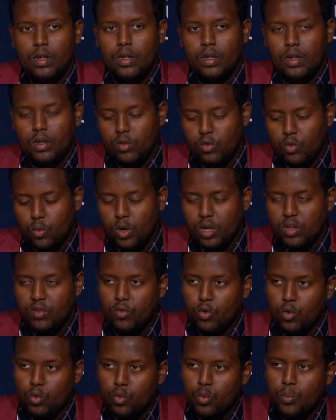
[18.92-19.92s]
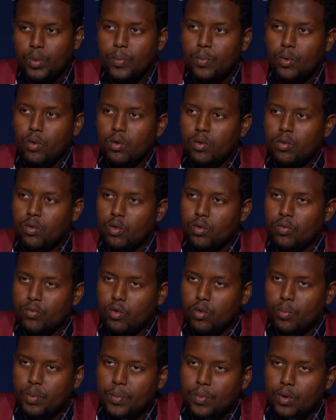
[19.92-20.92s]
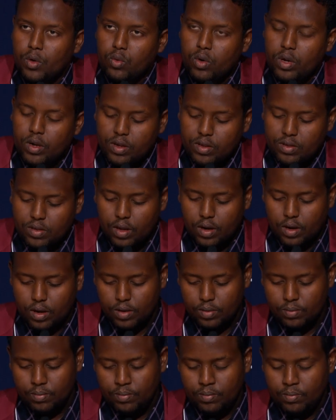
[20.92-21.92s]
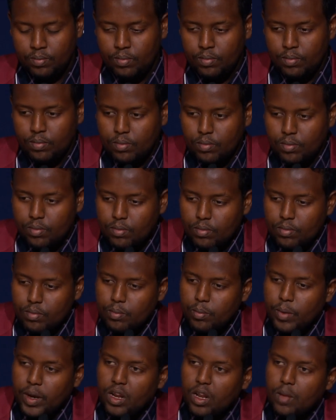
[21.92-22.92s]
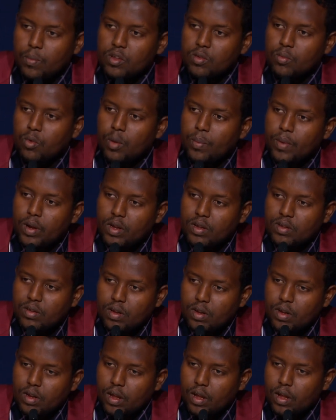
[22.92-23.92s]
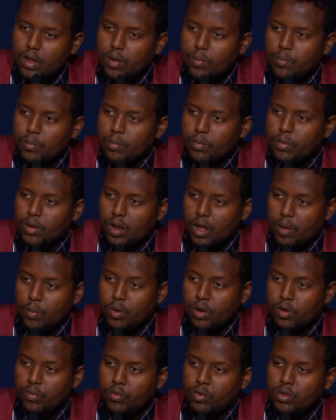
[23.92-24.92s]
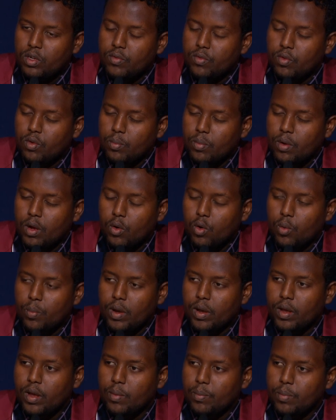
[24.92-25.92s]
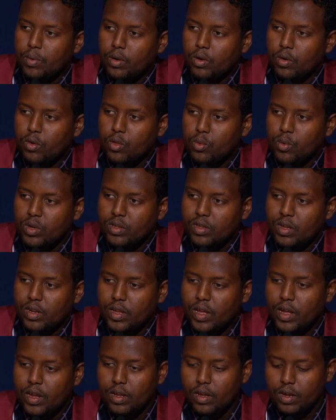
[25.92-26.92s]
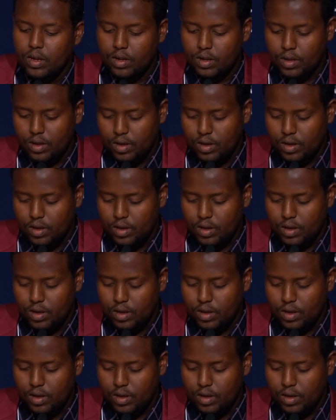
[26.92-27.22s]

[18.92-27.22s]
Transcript: into words for you people or for people to understand? My name is Mohammed Hassan and I come and I'm a refugee from Kakuma camp in northwestern Kenya.